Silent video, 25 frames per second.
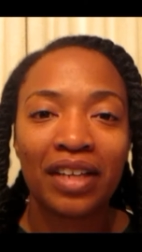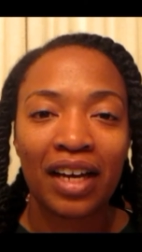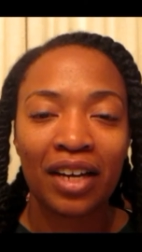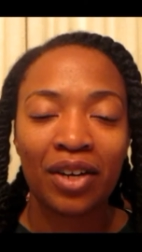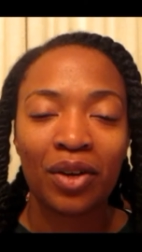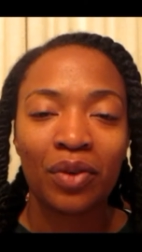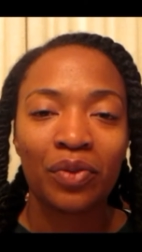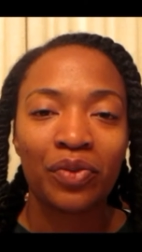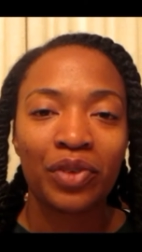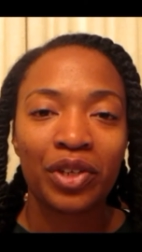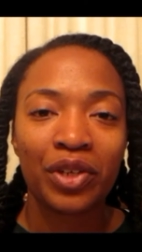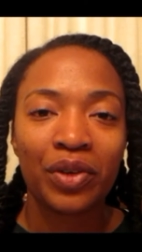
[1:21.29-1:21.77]
I
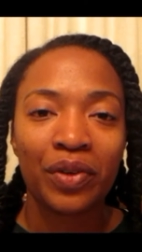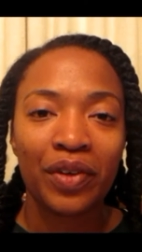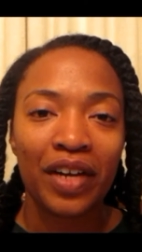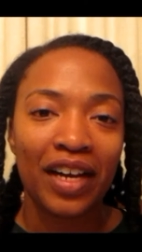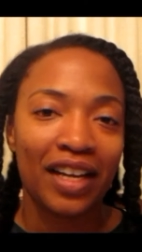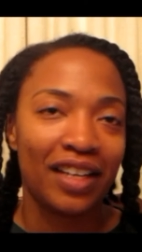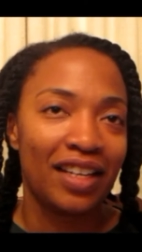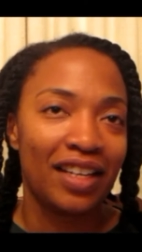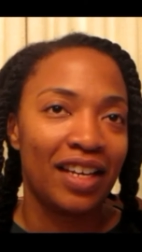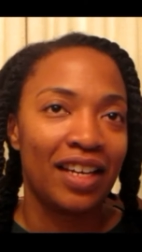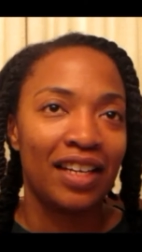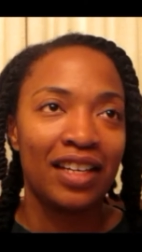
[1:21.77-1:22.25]
don't
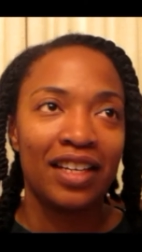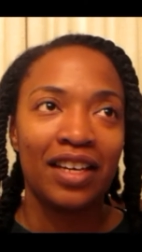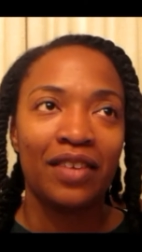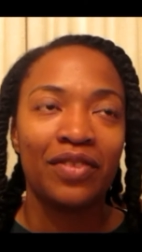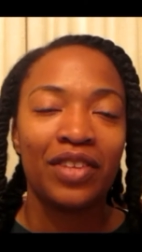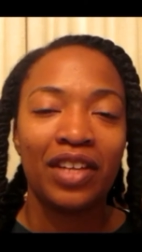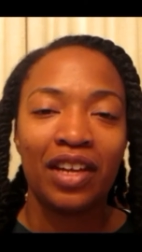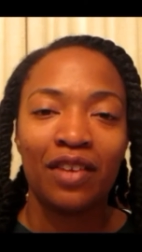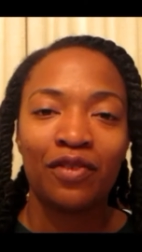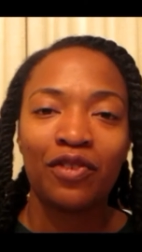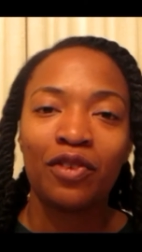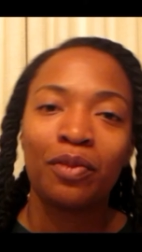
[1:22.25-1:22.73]
regret any of
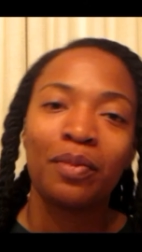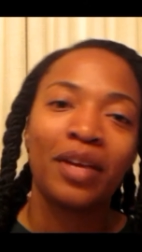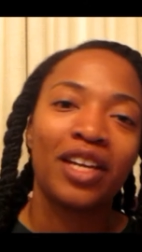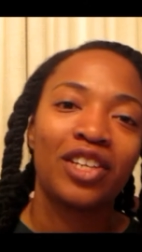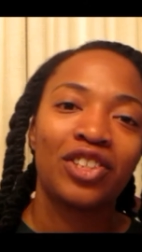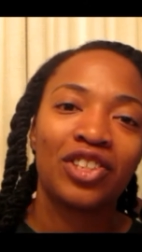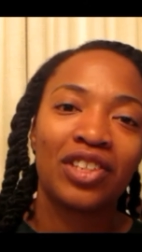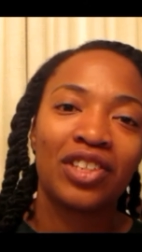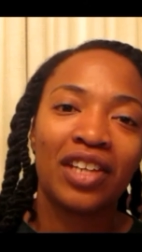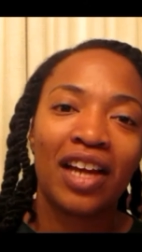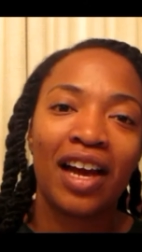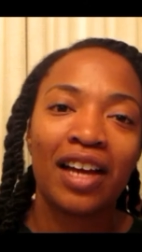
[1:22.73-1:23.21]
the
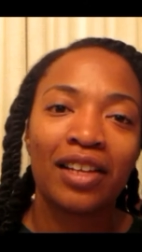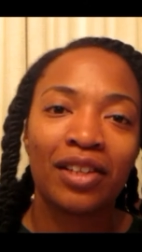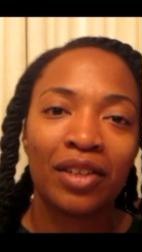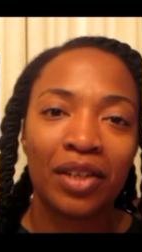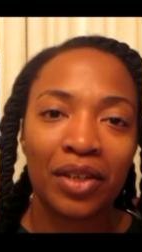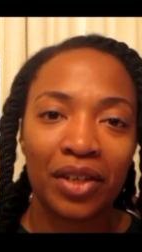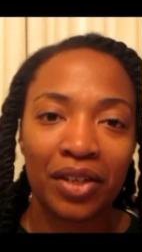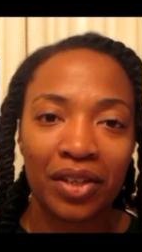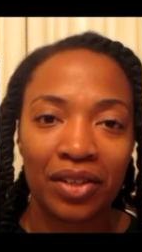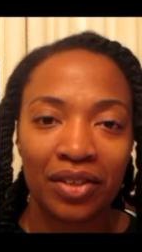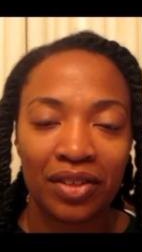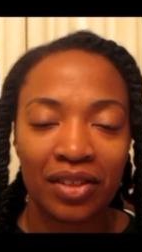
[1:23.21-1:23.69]
information I
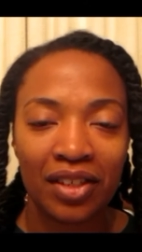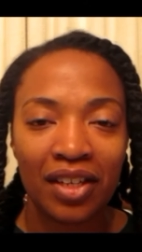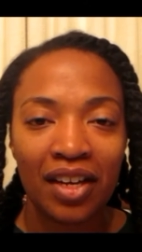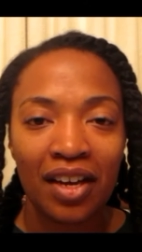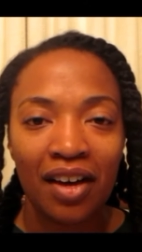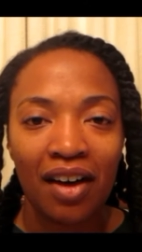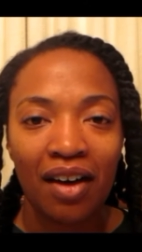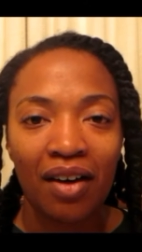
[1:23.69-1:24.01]
learned